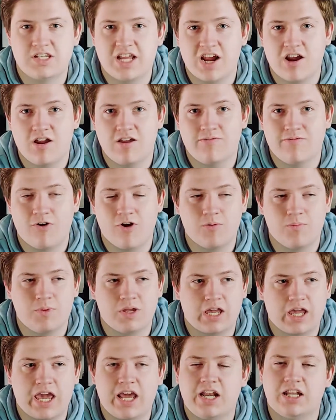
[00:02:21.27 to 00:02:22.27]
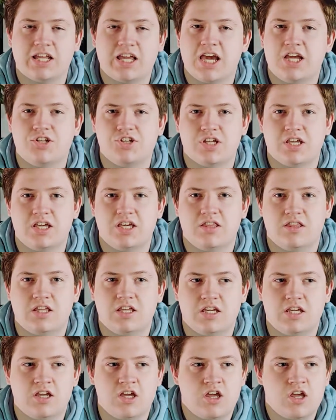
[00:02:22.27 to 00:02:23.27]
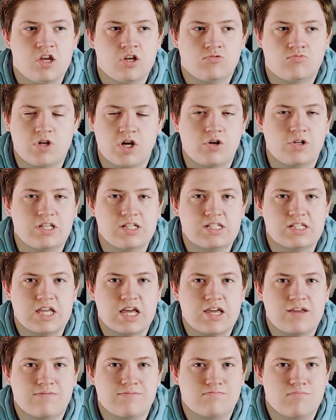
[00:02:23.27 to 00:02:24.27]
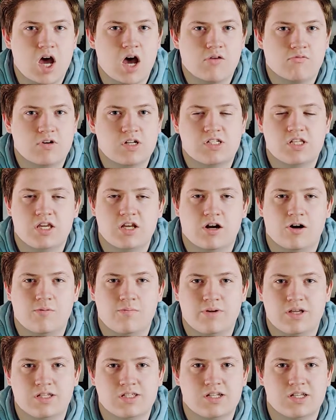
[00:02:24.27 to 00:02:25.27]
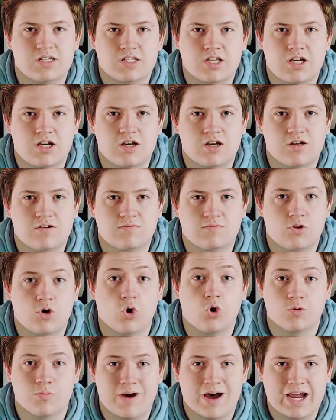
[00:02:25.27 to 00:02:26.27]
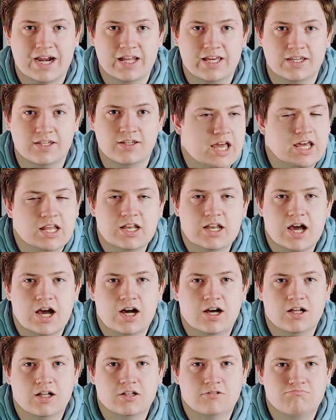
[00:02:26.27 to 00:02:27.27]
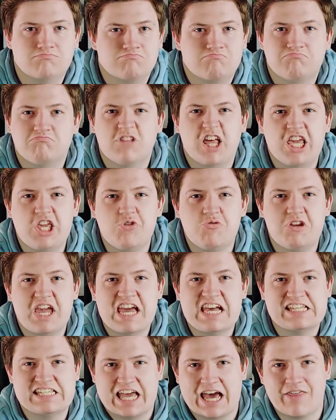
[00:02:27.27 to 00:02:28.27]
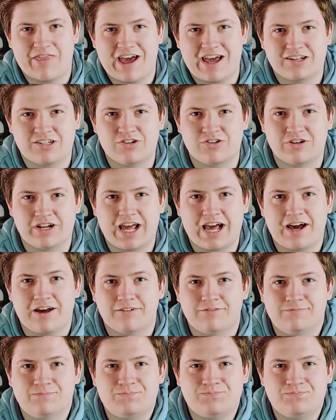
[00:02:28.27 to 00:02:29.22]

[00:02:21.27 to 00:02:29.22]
dairy farming, and engaging in the totally safe, not risky at all business of gold mining, and I'll let you guess how that turned out.